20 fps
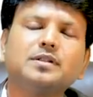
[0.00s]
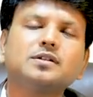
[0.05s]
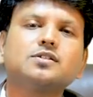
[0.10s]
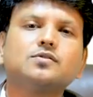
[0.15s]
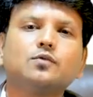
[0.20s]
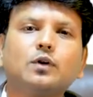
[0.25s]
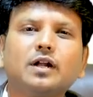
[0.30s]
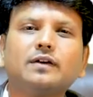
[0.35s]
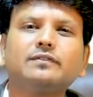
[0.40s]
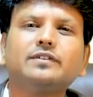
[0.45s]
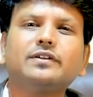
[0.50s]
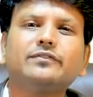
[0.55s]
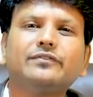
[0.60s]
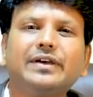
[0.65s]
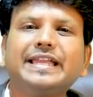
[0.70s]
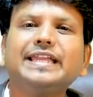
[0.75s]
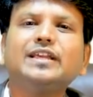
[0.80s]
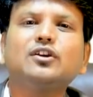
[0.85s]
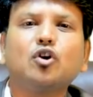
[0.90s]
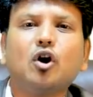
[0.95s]
This is one of the
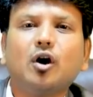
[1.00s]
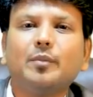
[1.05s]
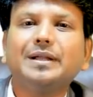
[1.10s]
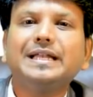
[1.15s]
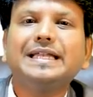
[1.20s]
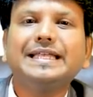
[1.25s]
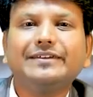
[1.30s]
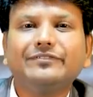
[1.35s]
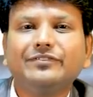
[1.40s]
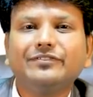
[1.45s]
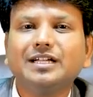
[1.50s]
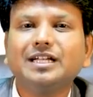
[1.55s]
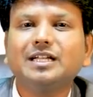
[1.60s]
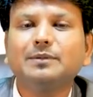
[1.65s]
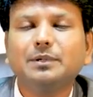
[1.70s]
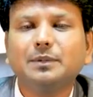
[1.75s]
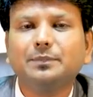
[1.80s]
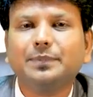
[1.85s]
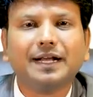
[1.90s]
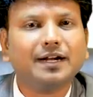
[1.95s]
very commonly
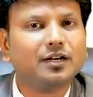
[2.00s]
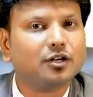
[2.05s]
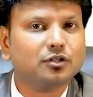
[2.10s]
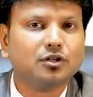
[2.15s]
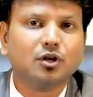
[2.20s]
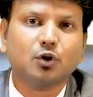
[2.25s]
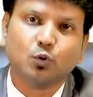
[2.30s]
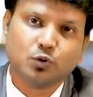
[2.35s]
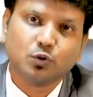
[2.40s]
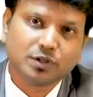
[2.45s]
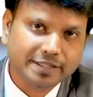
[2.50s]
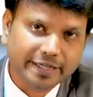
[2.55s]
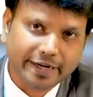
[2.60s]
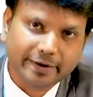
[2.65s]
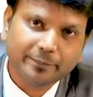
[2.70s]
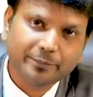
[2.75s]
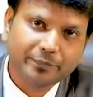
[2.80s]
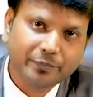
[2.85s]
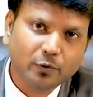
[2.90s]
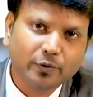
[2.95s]
available plant on the
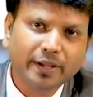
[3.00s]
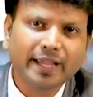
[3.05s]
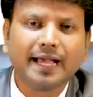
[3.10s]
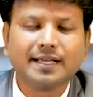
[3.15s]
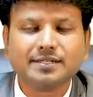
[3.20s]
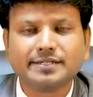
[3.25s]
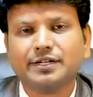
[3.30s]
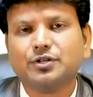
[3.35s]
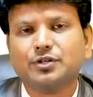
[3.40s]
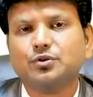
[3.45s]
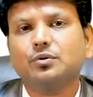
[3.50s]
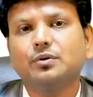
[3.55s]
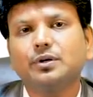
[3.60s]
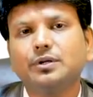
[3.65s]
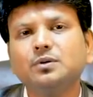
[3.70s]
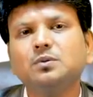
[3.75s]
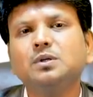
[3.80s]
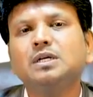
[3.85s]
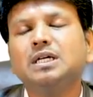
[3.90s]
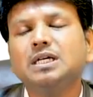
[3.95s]
roadside. Okay, as I told
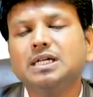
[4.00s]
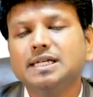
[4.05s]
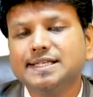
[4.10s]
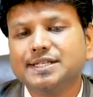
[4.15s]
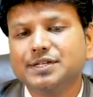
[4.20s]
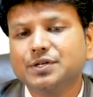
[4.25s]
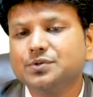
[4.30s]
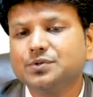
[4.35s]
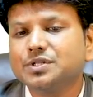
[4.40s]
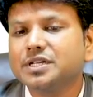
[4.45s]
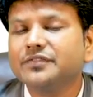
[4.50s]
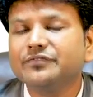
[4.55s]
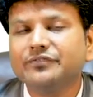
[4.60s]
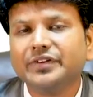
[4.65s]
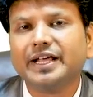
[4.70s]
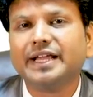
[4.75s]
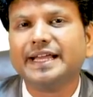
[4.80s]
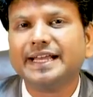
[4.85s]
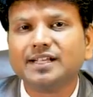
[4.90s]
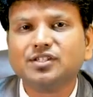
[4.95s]
you, is used in
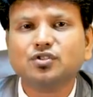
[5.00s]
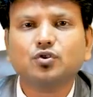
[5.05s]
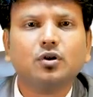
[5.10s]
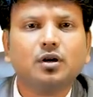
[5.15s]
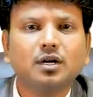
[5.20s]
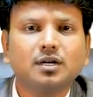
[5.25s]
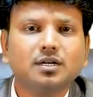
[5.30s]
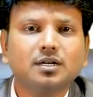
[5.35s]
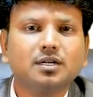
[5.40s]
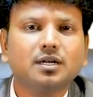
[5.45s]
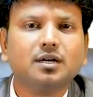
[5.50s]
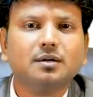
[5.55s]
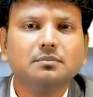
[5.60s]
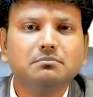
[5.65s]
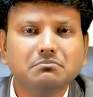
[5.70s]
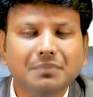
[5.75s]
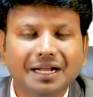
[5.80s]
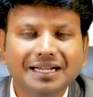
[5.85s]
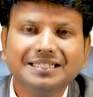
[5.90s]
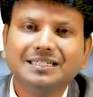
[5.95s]
where it has got
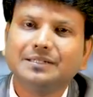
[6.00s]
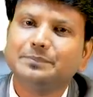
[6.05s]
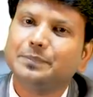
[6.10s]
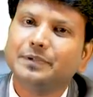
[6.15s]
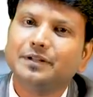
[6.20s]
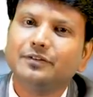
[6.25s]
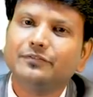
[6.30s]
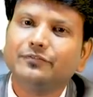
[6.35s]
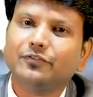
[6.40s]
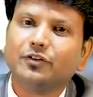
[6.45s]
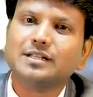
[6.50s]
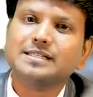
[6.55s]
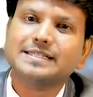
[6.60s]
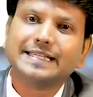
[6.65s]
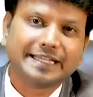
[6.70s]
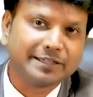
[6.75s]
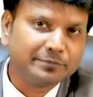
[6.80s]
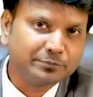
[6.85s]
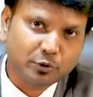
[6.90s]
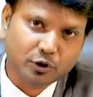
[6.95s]
multiple
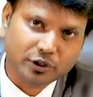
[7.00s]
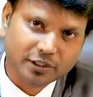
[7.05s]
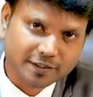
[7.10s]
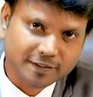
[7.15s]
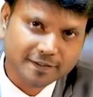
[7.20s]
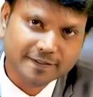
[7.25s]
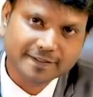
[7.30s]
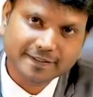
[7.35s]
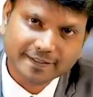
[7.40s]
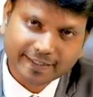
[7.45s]
forensic importance.